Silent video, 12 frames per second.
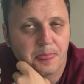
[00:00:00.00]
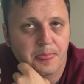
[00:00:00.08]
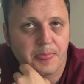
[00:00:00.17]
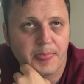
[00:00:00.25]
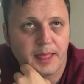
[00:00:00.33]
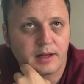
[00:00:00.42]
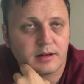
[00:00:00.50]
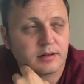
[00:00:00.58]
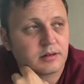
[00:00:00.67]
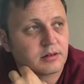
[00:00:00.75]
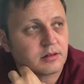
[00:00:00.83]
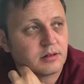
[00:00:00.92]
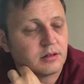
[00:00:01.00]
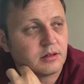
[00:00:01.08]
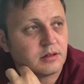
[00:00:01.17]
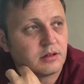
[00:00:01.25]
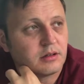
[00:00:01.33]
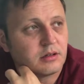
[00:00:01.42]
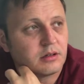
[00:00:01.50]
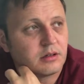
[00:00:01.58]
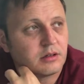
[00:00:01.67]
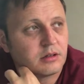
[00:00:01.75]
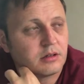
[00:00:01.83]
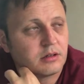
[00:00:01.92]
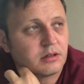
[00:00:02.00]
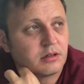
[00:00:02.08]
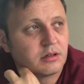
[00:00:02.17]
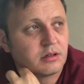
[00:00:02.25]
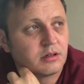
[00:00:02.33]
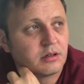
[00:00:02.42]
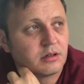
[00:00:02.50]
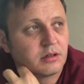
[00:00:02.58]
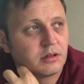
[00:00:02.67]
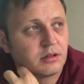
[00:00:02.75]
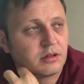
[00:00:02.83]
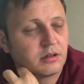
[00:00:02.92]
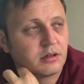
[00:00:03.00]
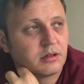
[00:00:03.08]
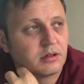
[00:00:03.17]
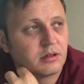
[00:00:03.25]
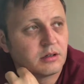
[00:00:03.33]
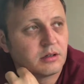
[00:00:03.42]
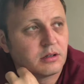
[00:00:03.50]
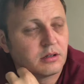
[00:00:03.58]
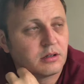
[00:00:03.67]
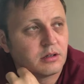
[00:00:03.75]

(not speaking)